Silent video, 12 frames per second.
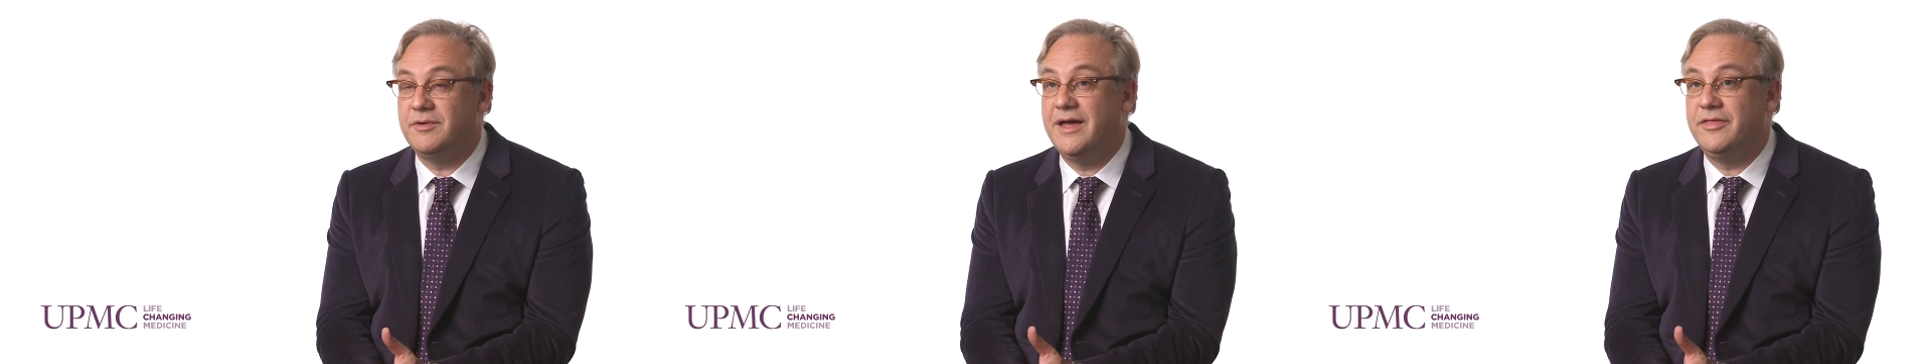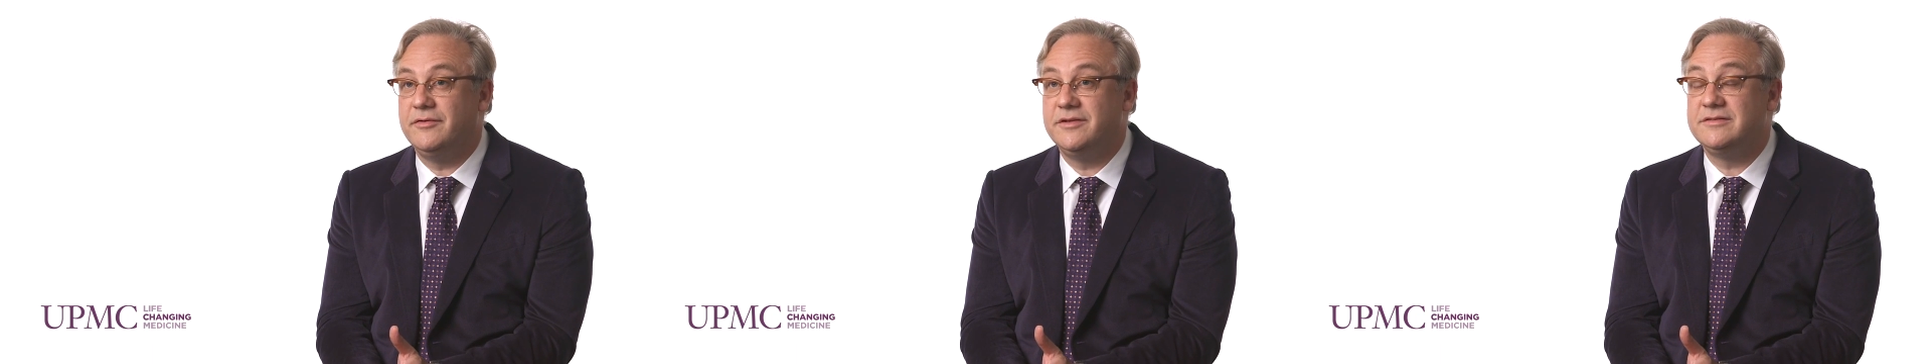
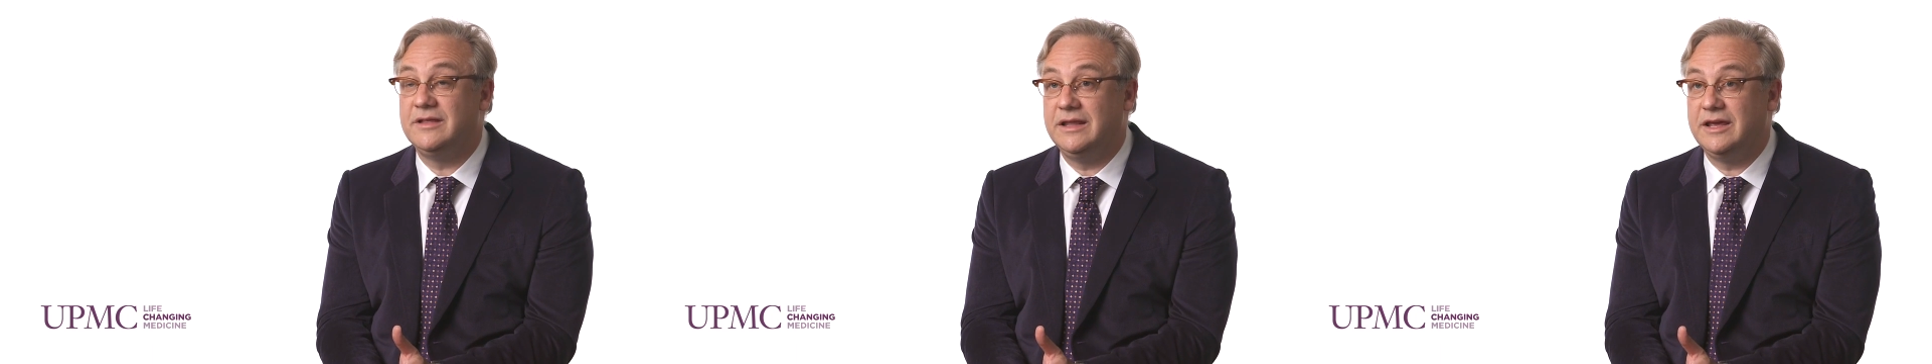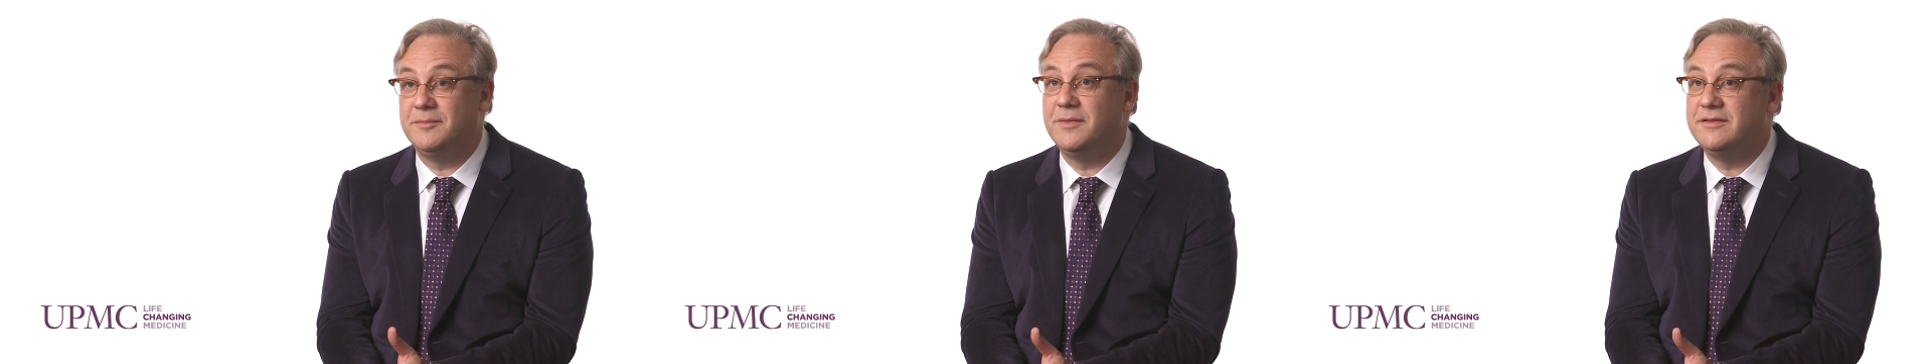rather it's the
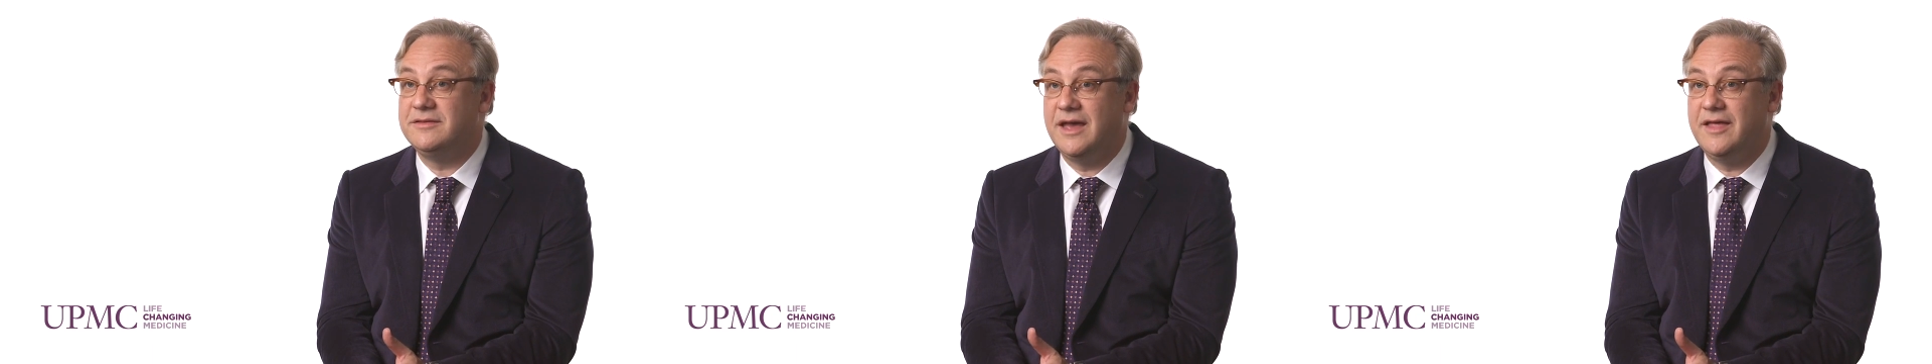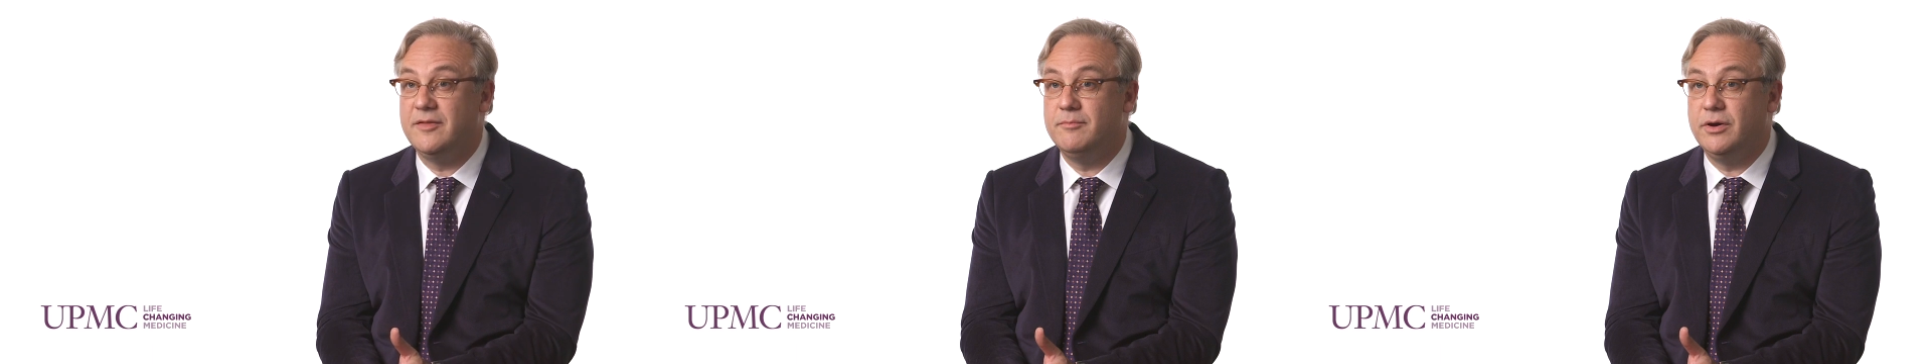ligaments
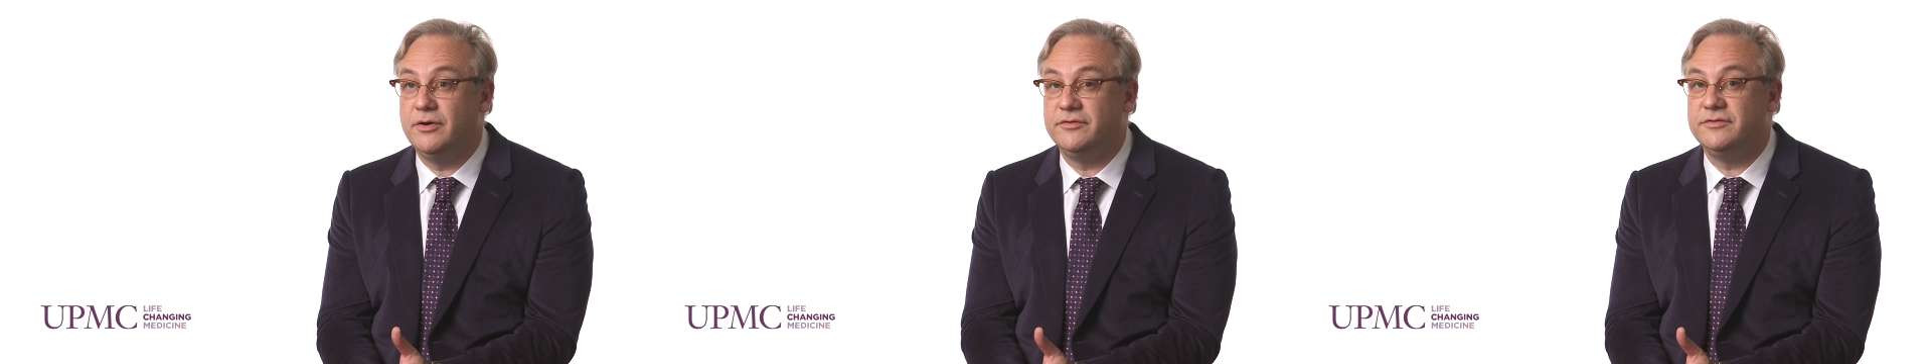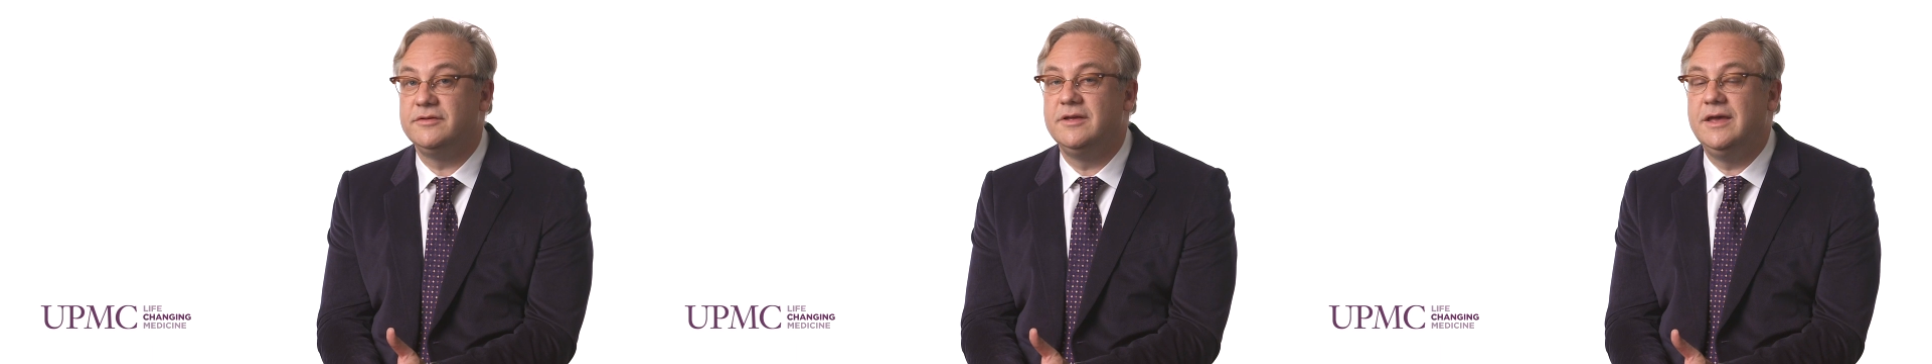and the
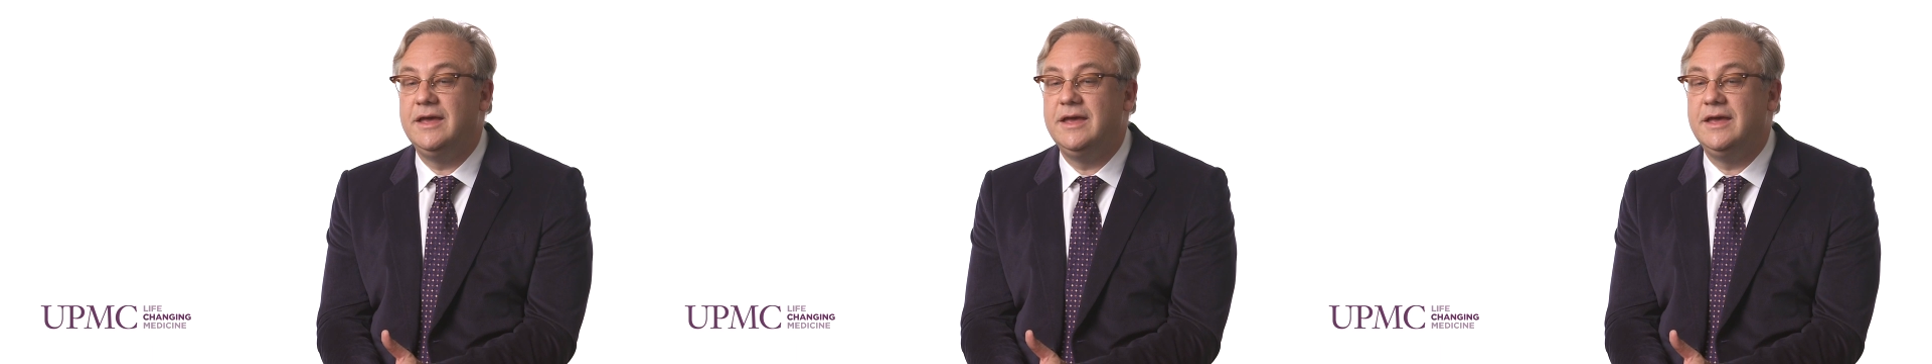bones,